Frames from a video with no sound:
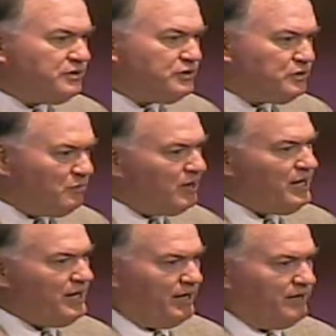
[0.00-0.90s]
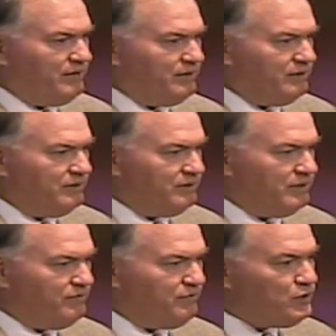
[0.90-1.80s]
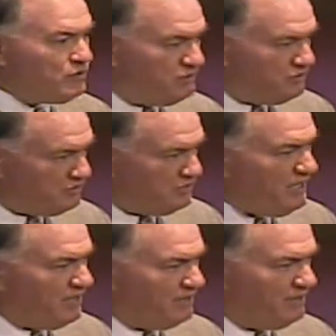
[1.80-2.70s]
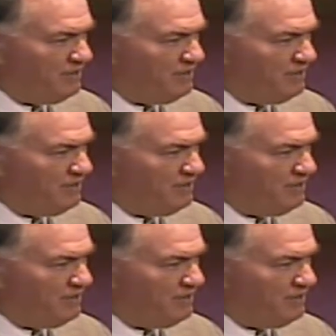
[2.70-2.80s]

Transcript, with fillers: your way, if you'll consent